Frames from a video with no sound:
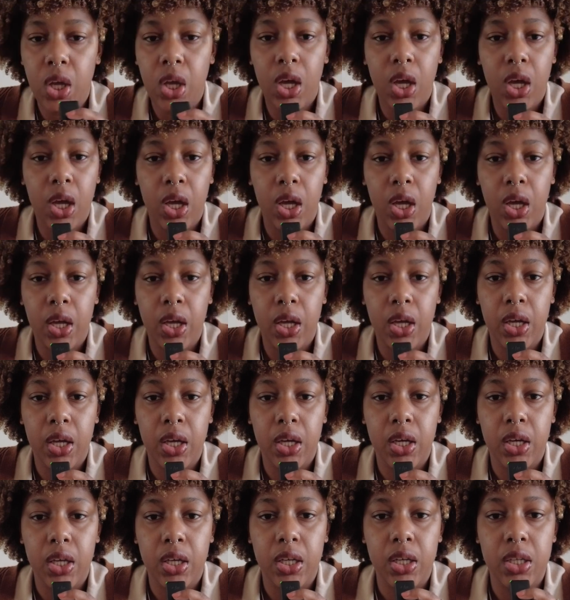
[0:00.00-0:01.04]
Hi
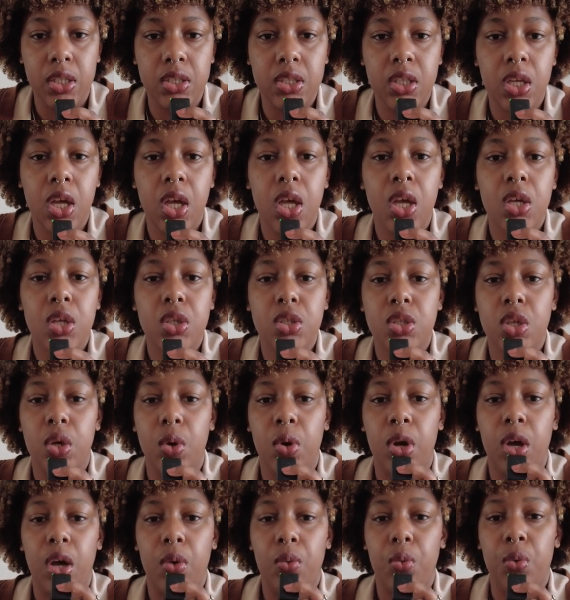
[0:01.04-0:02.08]
guys.
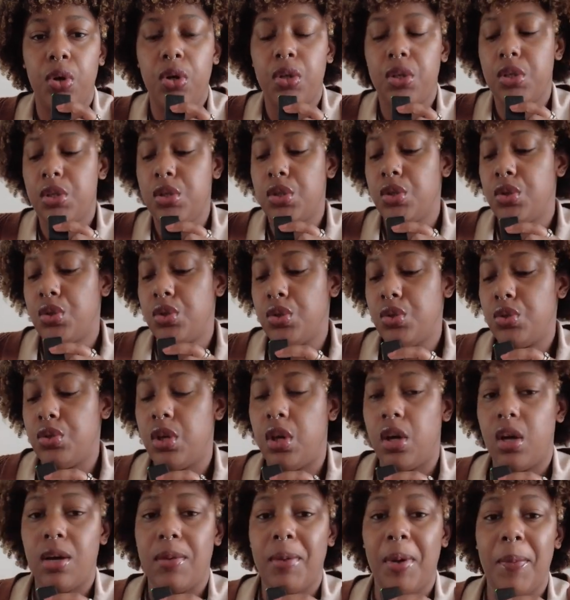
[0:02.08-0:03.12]
So I wanted to
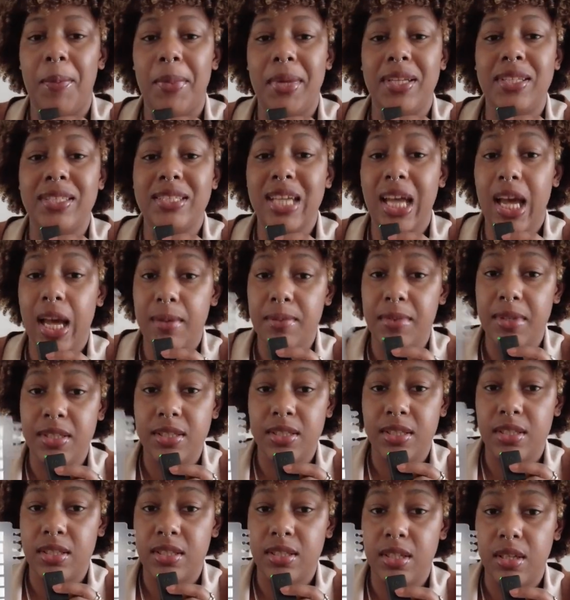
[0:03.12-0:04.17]
talk about my tabbing
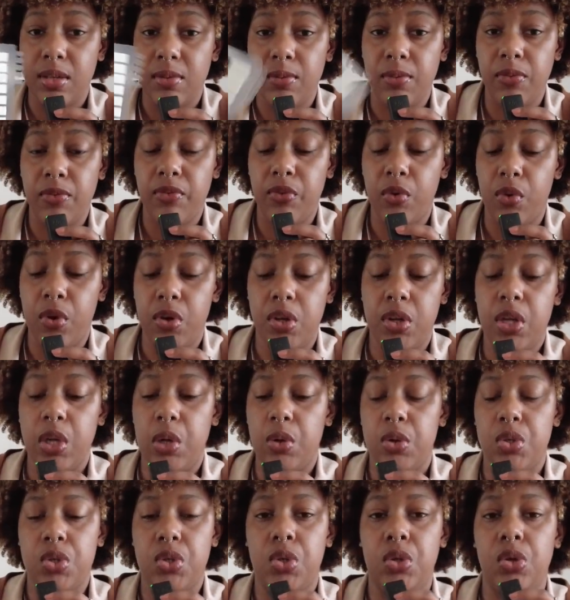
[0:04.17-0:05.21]
system for
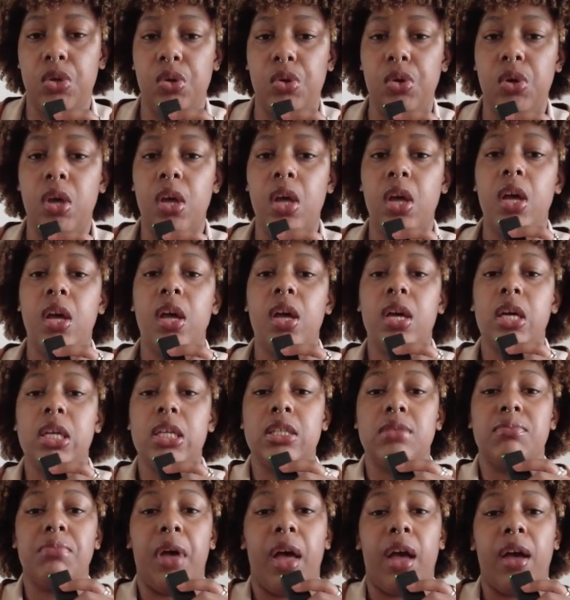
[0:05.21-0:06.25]
Carrie Soto
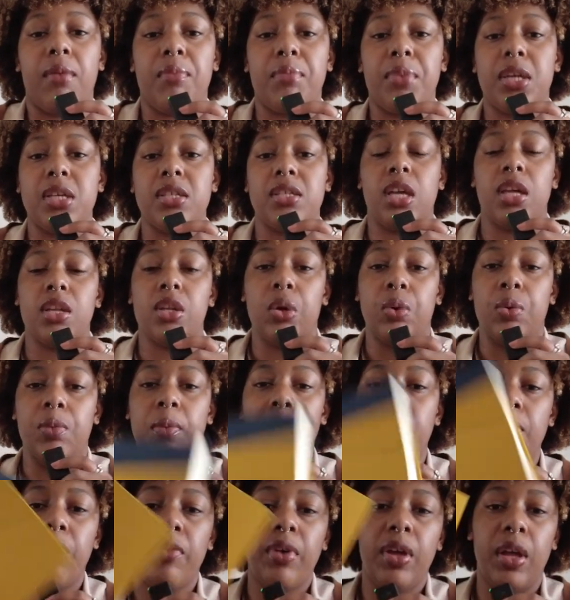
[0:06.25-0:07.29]
Is Back, because I don't
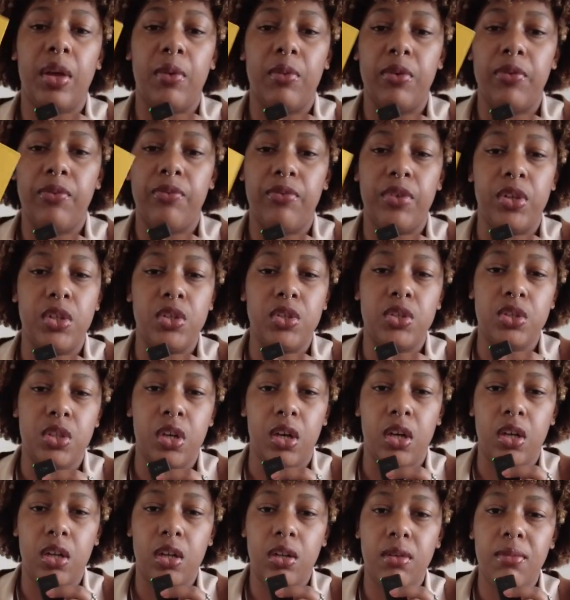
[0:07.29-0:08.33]
remember if I ever finished
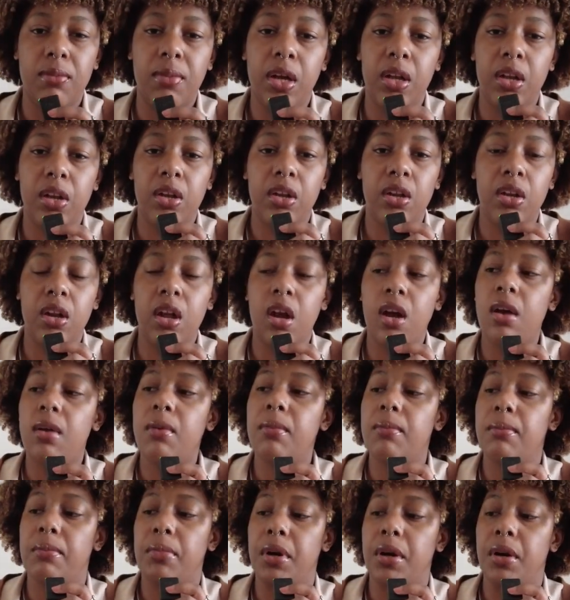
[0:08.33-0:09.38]
talking about it or not,
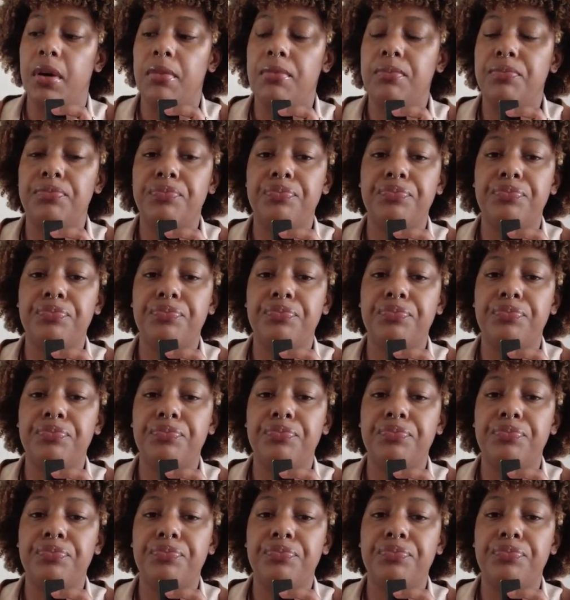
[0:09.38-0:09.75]
but